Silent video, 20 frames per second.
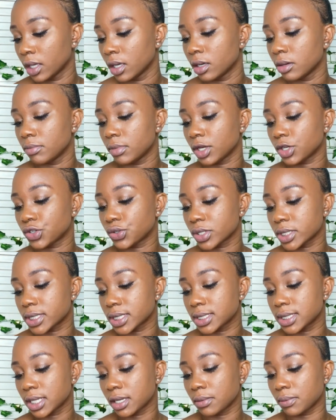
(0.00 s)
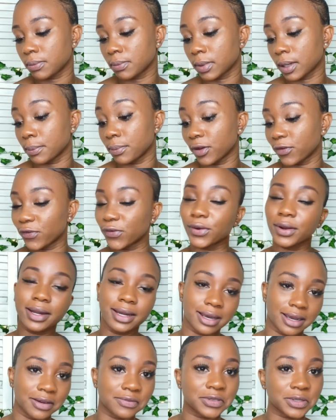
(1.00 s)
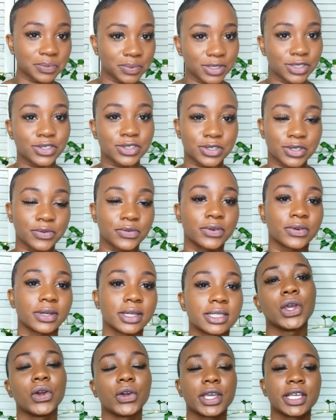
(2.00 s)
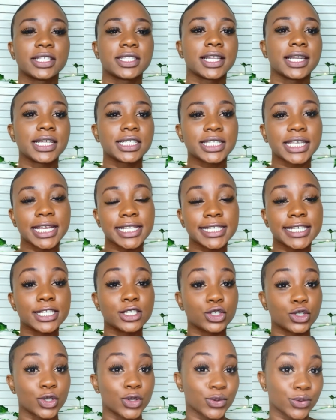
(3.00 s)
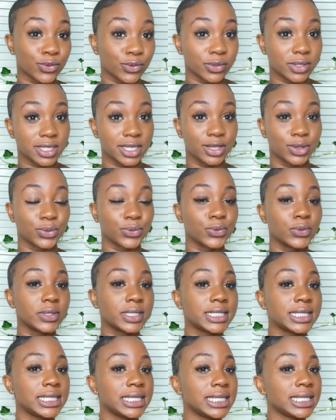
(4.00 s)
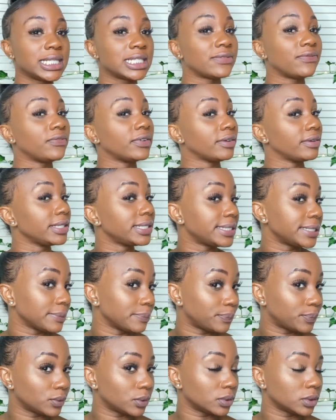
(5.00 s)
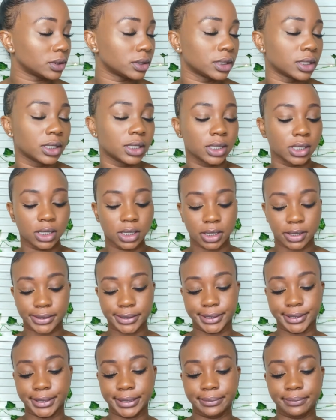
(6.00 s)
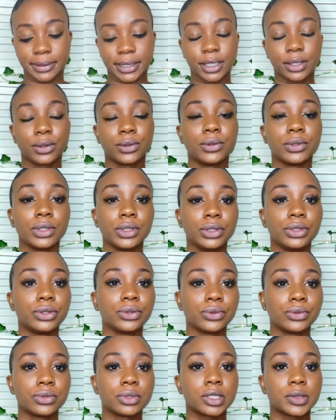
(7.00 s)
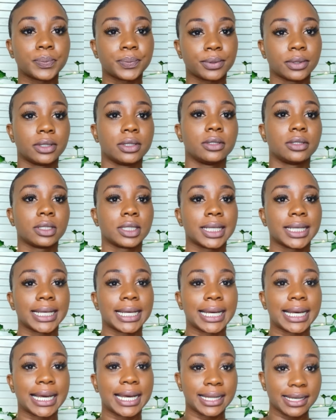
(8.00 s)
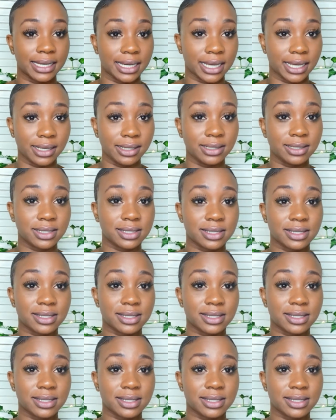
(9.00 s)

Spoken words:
Make sure to take before and after pictures, of course. Okay, so let's get into the routine. The routine is very simple. I only use the product at night.